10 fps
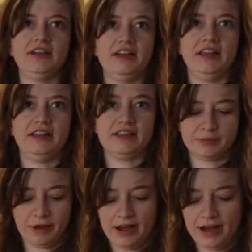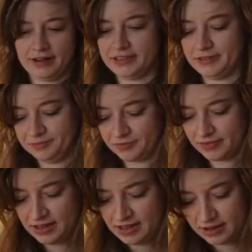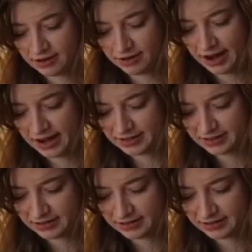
in this pot. All right.